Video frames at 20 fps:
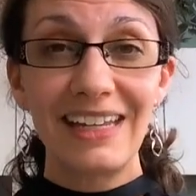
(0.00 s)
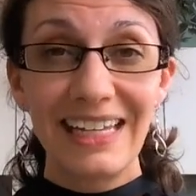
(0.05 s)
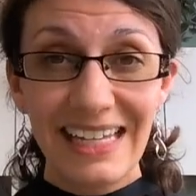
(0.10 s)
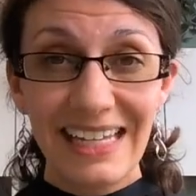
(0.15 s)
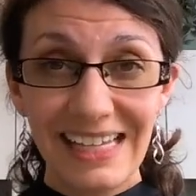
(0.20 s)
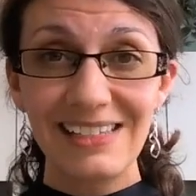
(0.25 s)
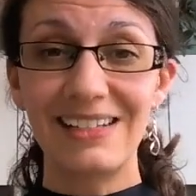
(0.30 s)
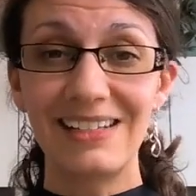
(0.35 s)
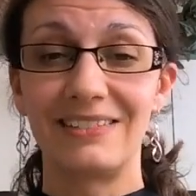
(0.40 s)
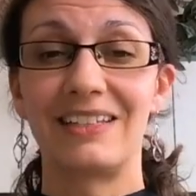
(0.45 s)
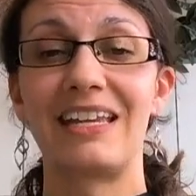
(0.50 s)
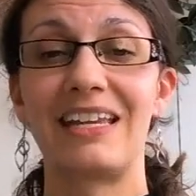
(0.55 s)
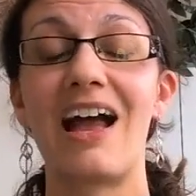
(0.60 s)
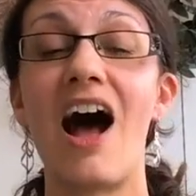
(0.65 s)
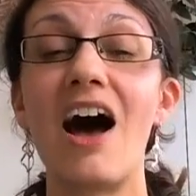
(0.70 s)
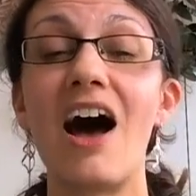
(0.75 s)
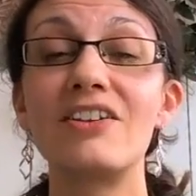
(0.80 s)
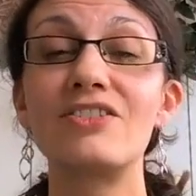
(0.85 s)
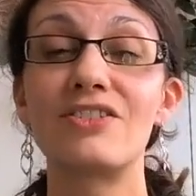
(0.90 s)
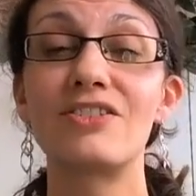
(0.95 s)

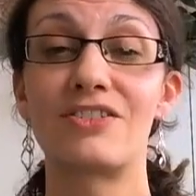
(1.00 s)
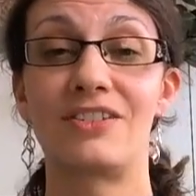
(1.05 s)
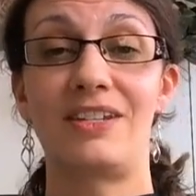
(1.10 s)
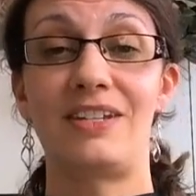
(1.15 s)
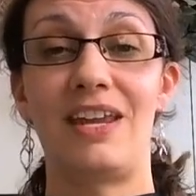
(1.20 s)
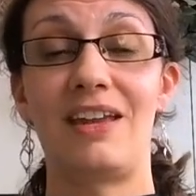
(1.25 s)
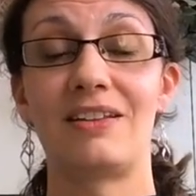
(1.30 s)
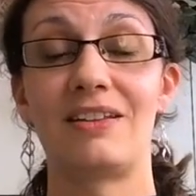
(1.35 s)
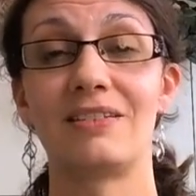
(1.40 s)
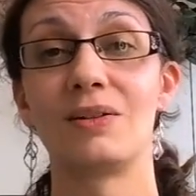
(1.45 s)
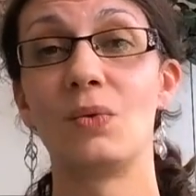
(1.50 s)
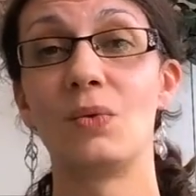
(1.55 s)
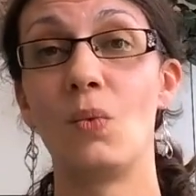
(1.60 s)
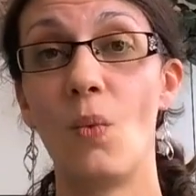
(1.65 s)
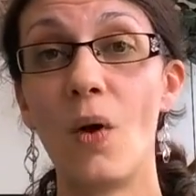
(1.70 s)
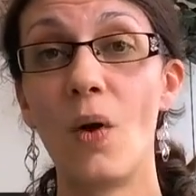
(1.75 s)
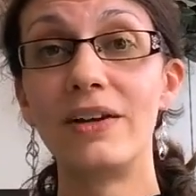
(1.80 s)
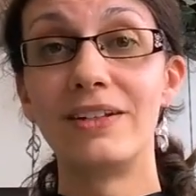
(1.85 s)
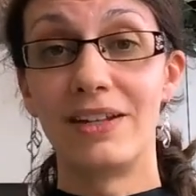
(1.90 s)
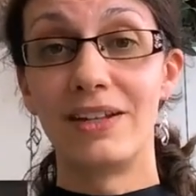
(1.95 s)
easily understand
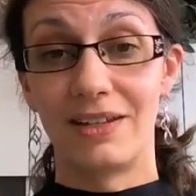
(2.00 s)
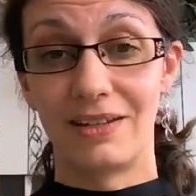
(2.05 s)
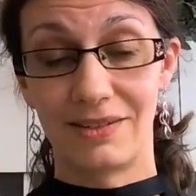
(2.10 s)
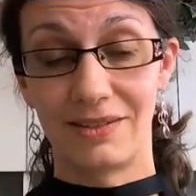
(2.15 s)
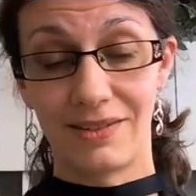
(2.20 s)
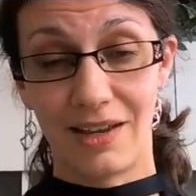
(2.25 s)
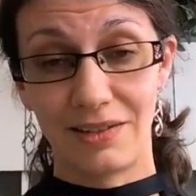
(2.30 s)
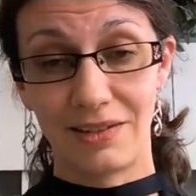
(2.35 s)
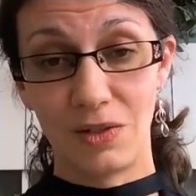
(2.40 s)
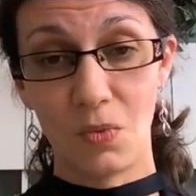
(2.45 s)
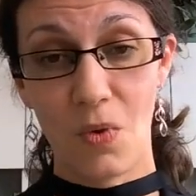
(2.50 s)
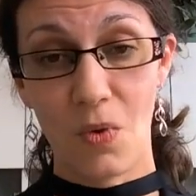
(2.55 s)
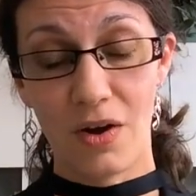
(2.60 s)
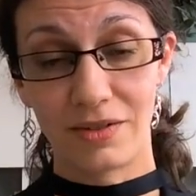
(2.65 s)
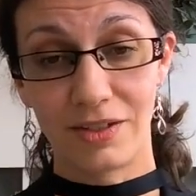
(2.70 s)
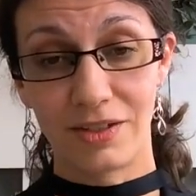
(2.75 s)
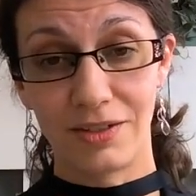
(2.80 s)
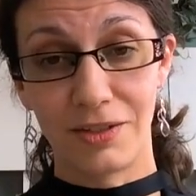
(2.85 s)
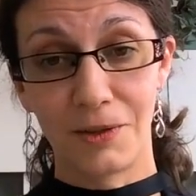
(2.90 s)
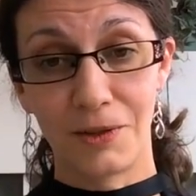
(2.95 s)
what it is that you
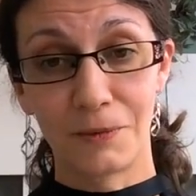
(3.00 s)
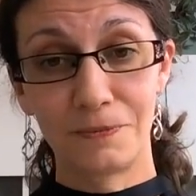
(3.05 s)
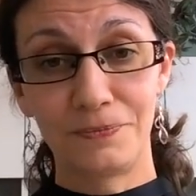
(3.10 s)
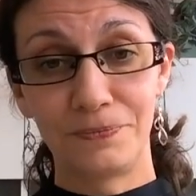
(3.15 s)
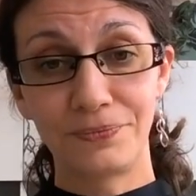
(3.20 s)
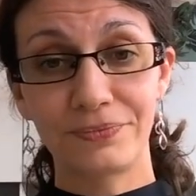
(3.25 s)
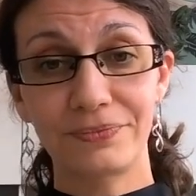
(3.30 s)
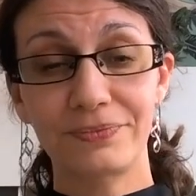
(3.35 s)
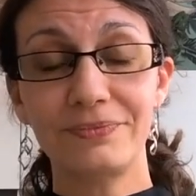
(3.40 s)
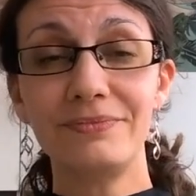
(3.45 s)
want to do.